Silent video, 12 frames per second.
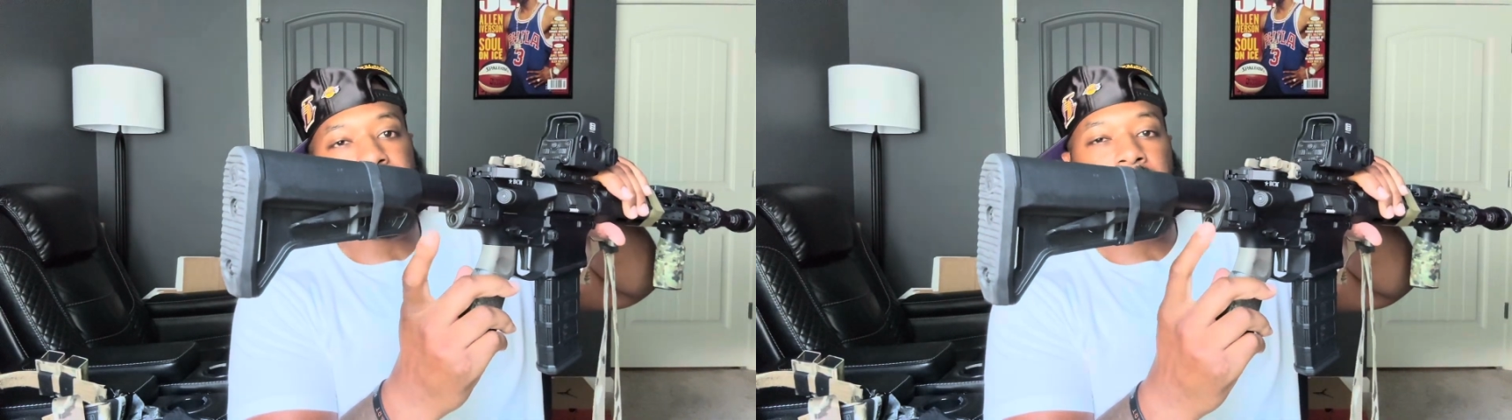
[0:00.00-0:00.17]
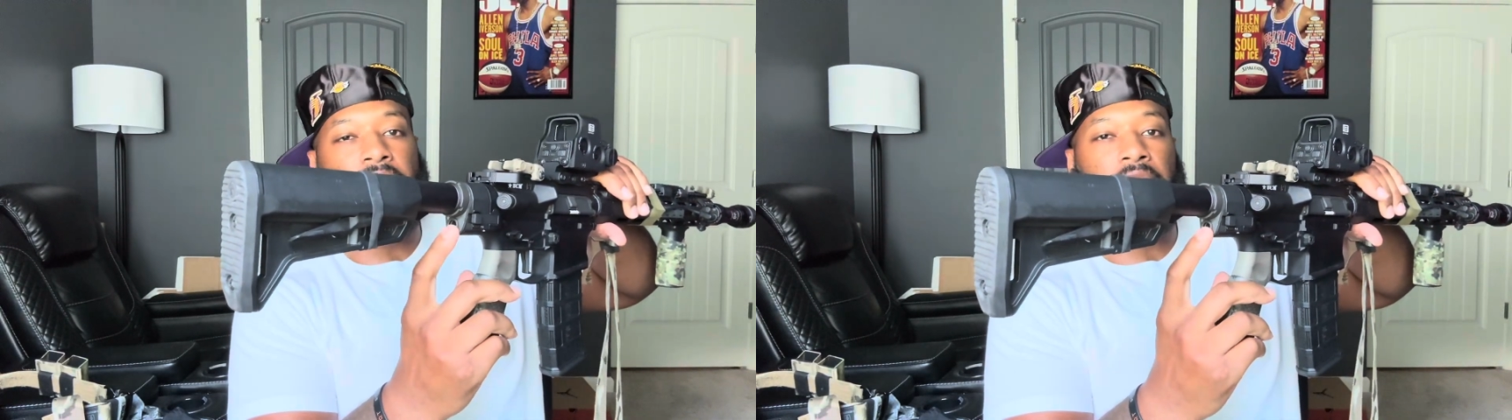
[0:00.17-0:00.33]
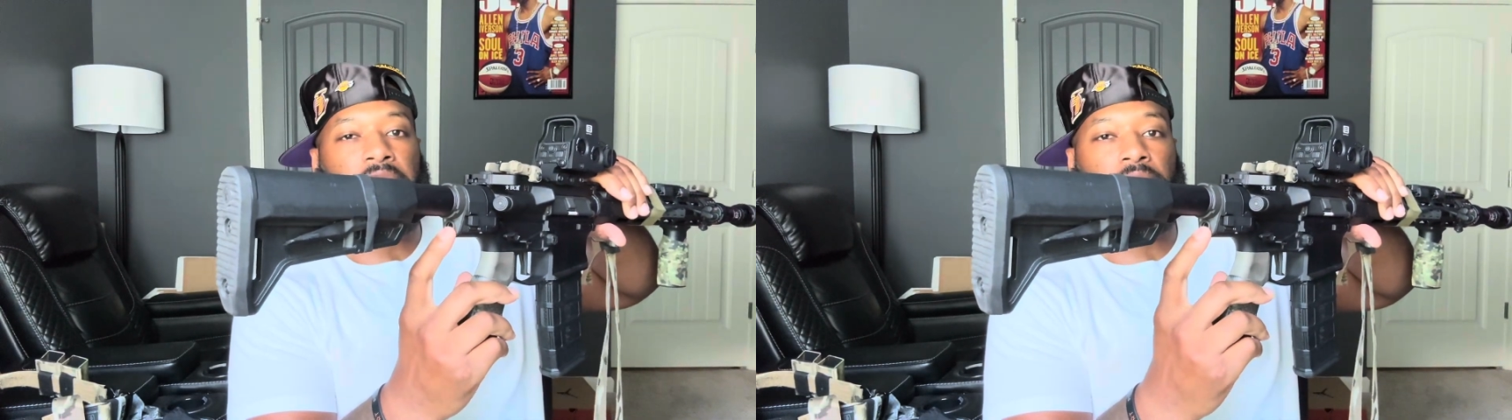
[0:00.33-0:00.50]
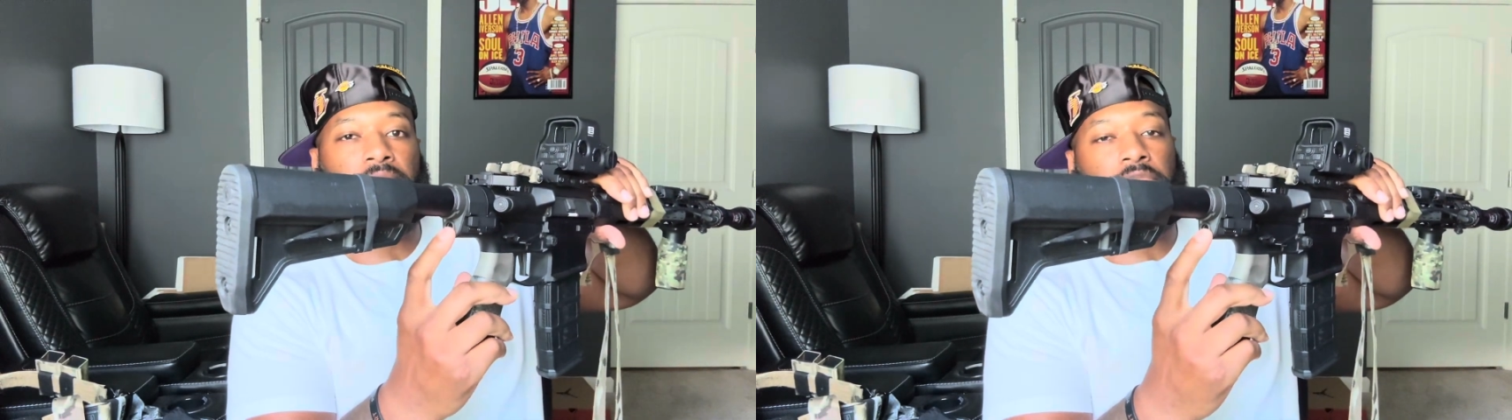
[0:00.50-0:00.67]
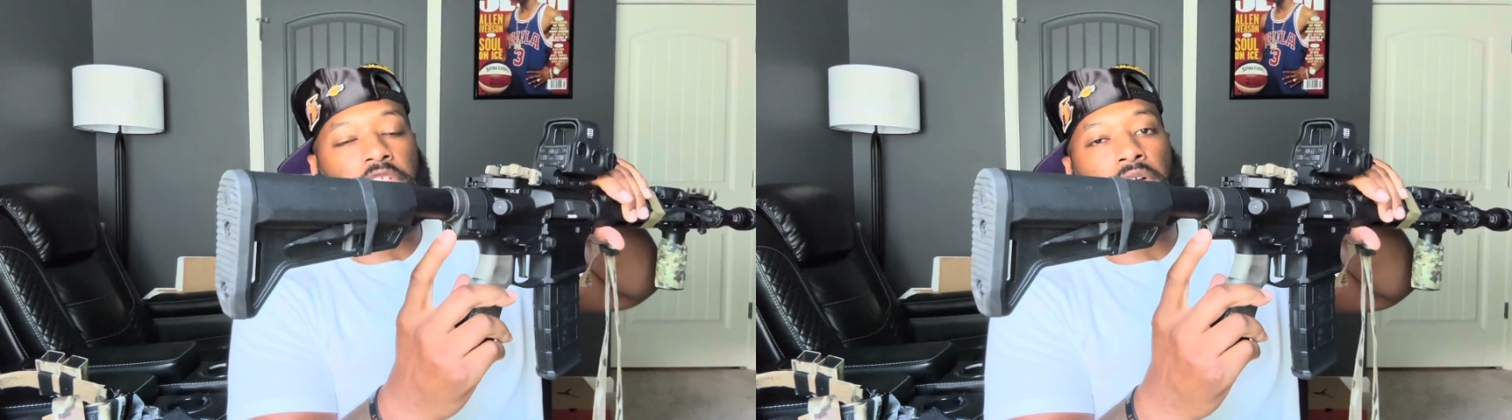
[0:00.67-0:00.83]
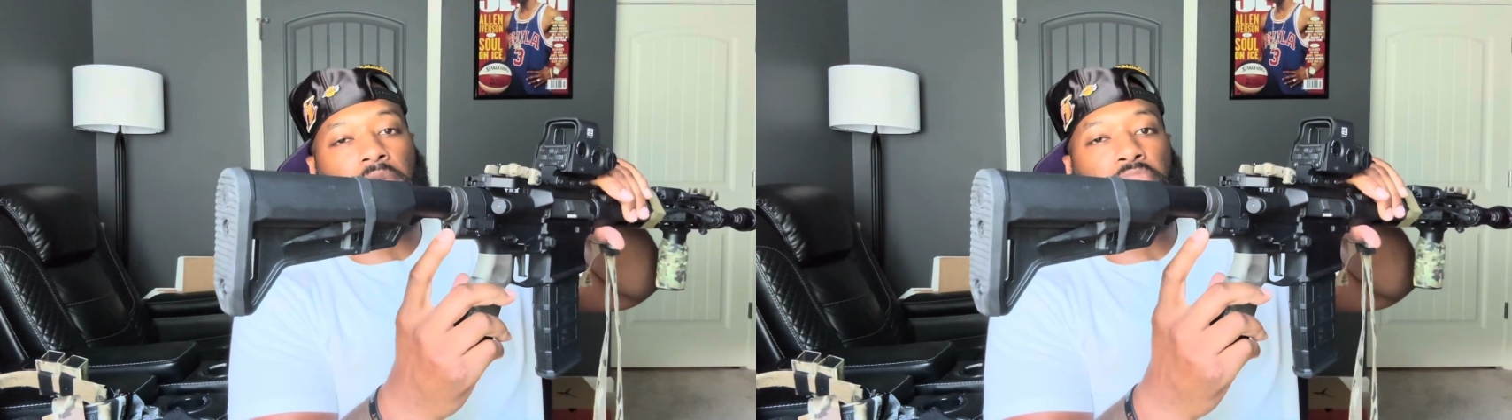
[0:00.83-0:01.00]
that,
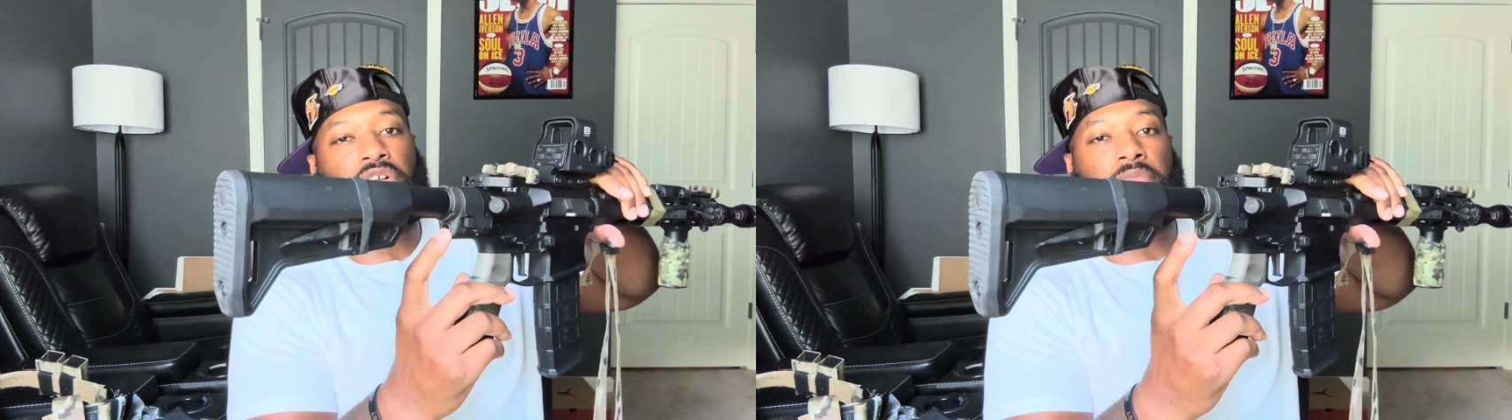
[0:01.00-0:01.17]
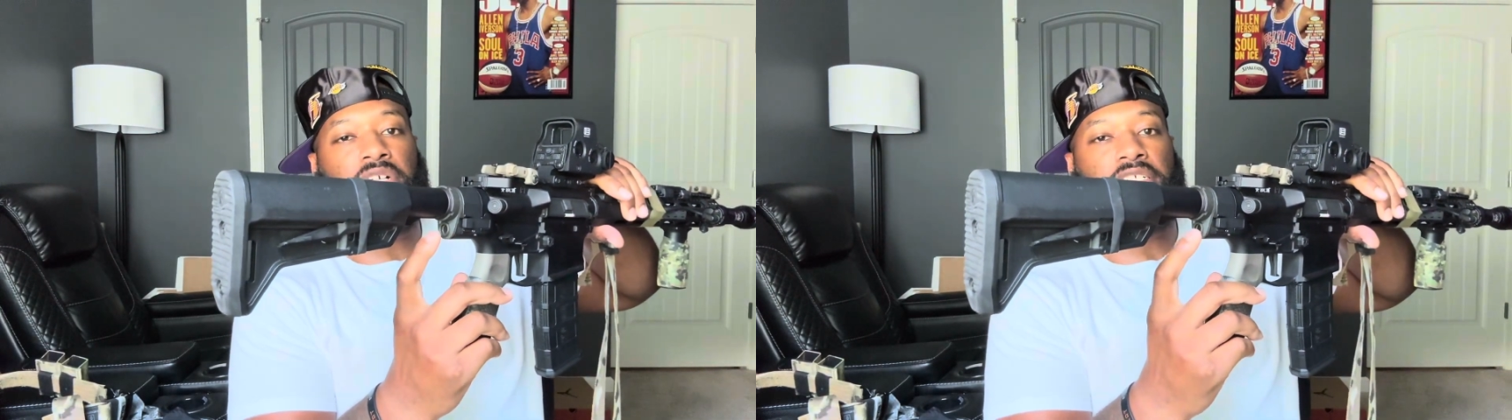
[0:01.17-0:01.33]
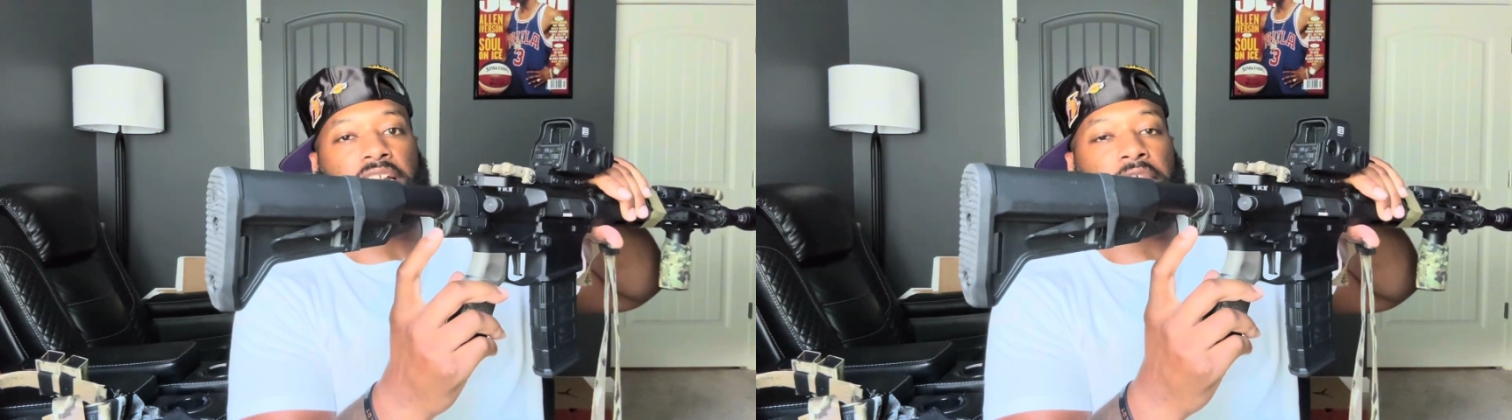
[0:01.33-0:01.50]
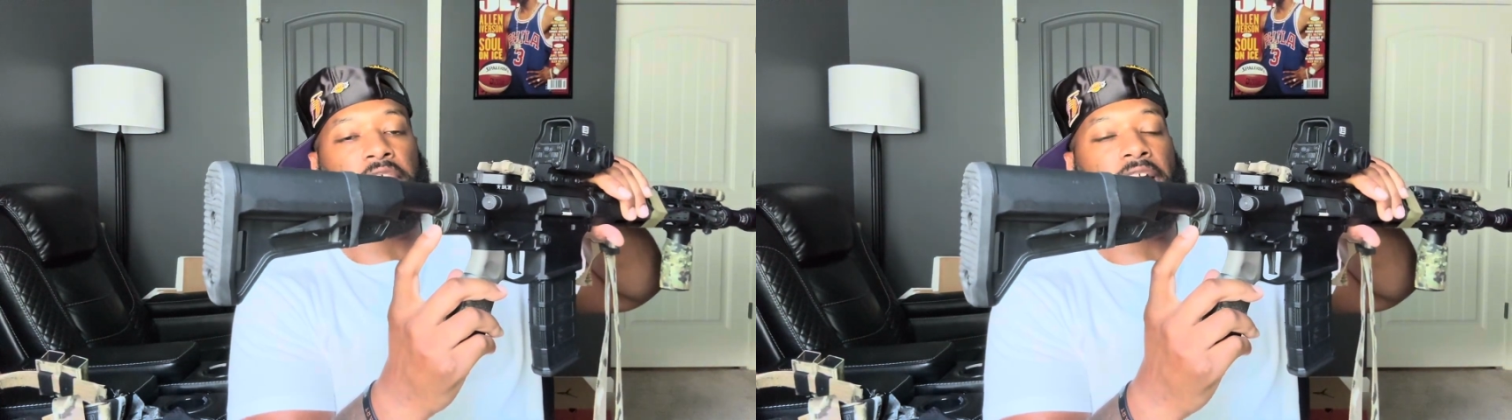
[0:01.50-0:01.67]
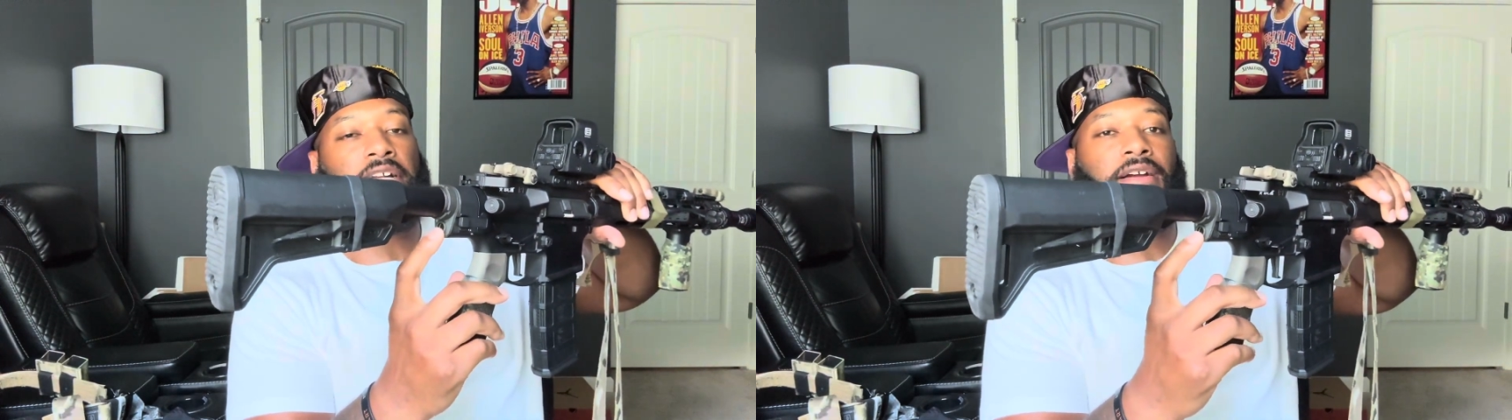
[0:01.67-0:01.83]
you know, pretty much that factor.